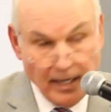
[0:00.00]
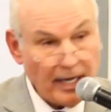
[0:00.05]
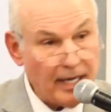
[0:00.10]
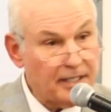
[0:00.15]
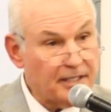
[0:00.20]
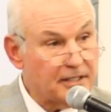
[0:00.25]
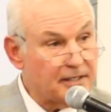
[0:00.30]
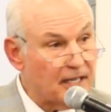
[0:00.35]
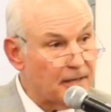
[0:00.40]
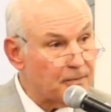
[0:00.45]

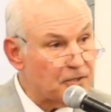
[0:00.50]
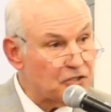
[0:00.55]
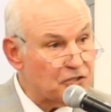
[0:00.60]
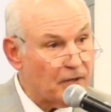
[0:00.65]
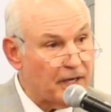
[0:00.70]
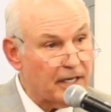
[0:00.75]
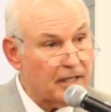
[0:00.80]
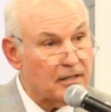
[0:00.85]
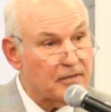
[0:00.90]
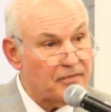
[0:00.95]
And you
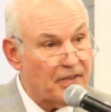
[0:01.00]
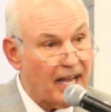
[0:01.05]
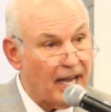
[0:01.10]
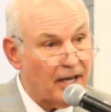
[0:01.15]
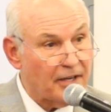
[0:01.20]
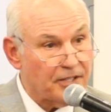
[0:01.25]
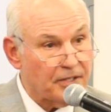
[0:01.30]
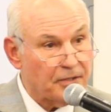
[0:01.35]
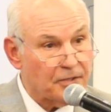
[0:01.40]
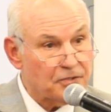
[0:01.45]
demonstrated the
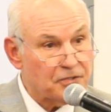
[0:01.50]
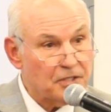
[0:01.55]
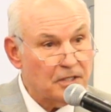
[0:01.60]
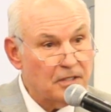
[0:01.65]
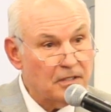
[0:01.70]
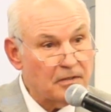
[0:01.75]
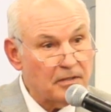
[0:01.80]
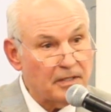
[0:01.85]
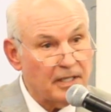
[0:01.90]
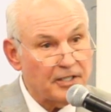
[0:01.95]

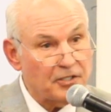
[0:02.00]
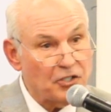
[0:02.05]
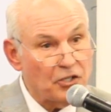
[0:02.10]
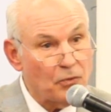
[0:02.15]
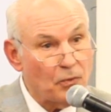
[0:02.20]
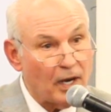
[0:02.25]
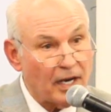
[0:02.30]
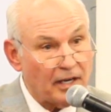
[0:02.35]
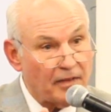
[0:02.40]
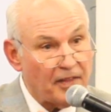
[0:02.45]
values that
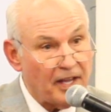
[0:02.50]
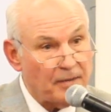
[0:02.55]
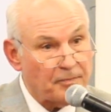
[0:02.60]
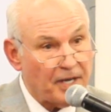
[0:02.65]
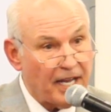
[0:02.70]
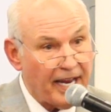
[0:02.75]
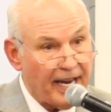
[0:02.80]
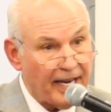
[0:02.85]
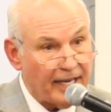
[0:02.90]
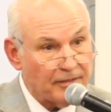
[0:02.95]
you wanted them
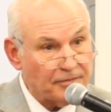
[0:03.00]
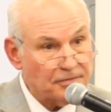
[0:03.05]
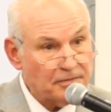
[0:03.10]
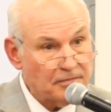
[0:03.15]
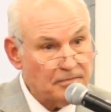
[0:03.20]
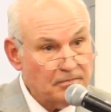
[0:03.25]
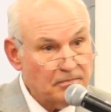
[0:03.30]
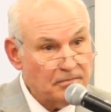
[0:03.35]
to have.